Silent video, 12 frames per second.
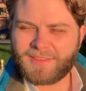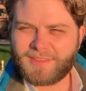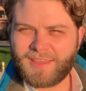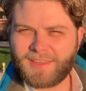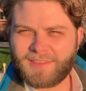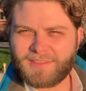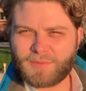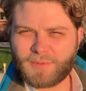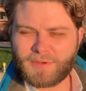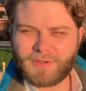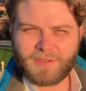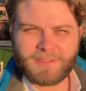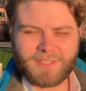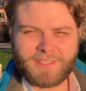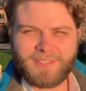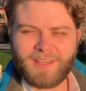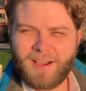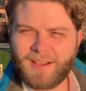Like, these were just
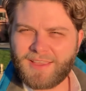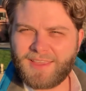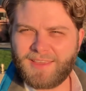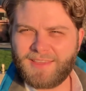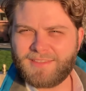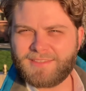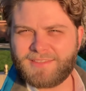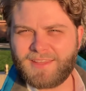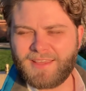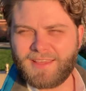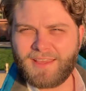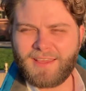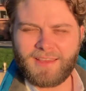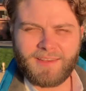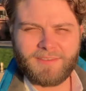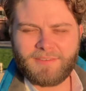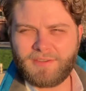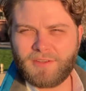young kids that had,
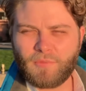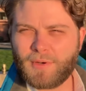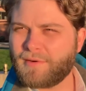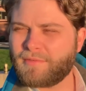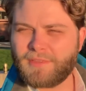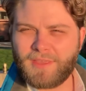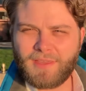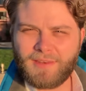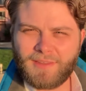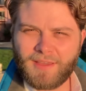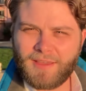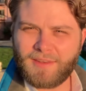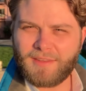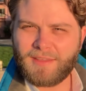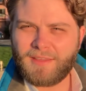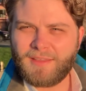whatever they had done